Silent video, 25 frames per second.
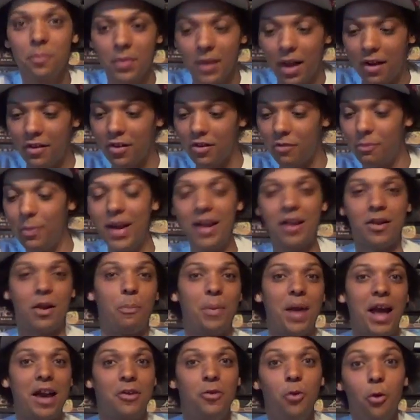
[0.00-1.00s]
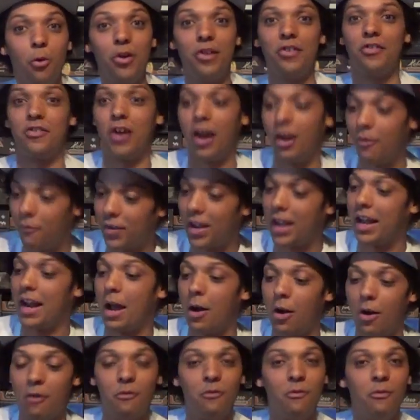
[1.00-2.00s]
and it was me, like a black Cornish guy, figuring
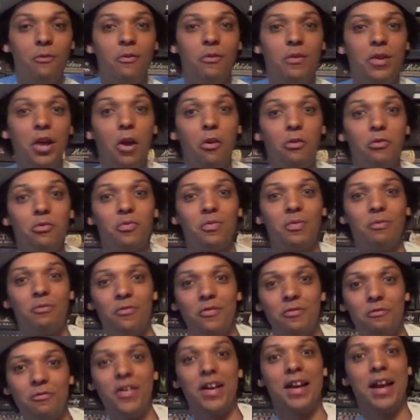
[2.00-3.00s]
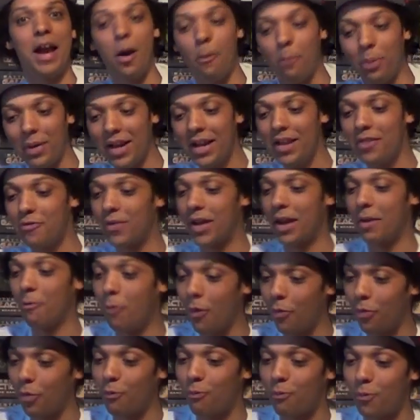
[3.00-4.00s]
out, you know, filling out a place, thinking,
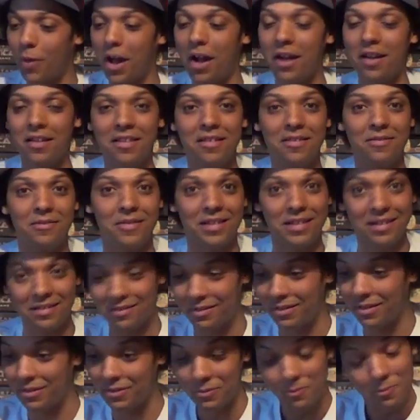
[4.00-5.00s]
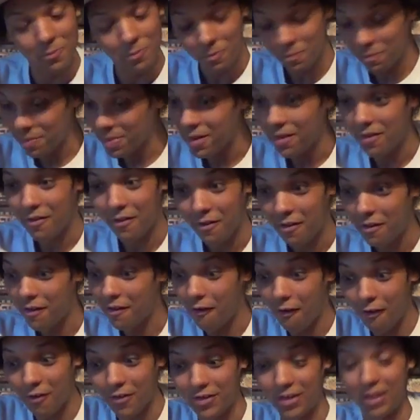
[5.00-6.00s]
what the fuck? This is. It, it,
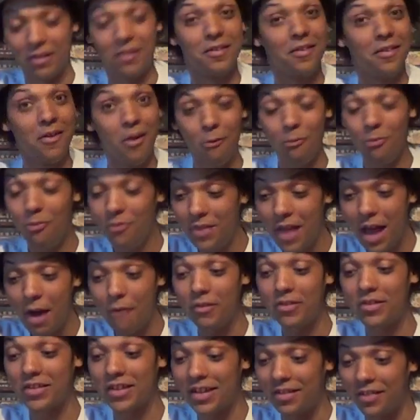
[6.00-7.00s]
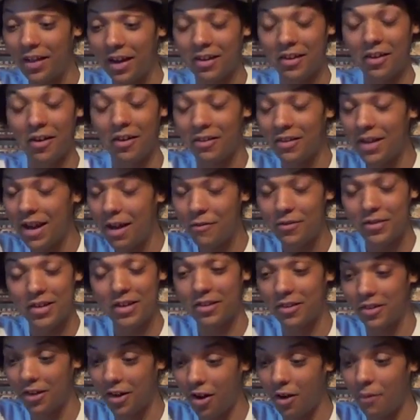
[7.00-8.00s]
Honestly, I've never seen that car. I've never
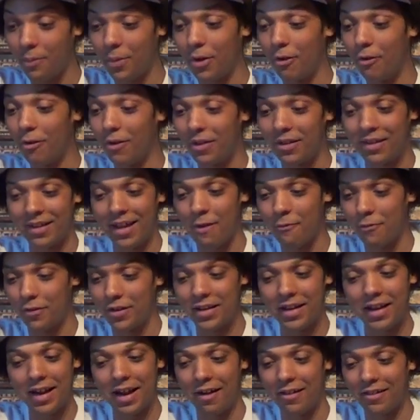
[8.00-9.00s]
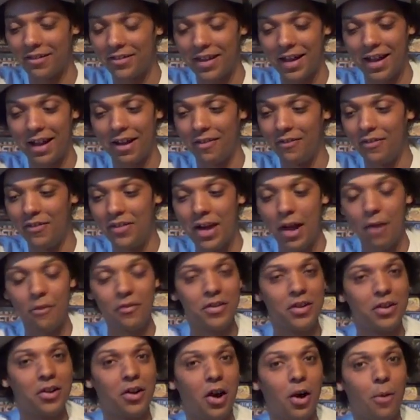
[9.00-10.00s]
seen a car boot. Every year I say it, I've never
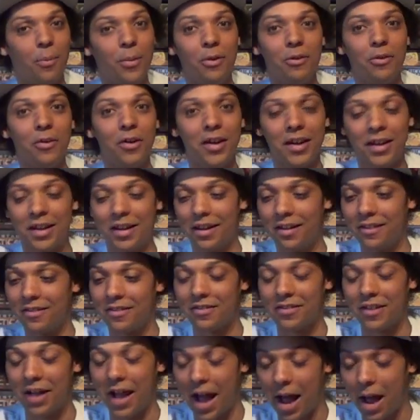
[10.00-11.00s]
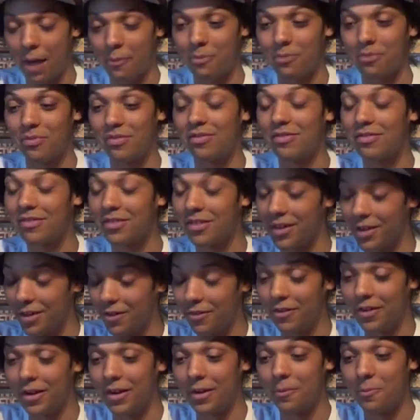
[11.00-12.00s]
seen a car boot like it. It's just
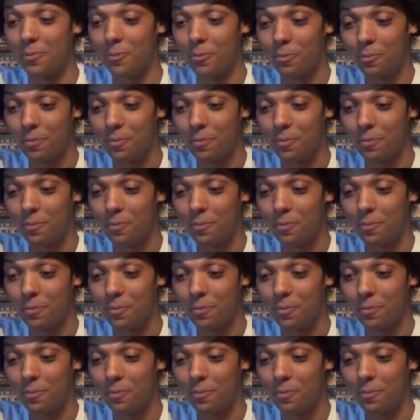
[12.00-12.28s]
absolutely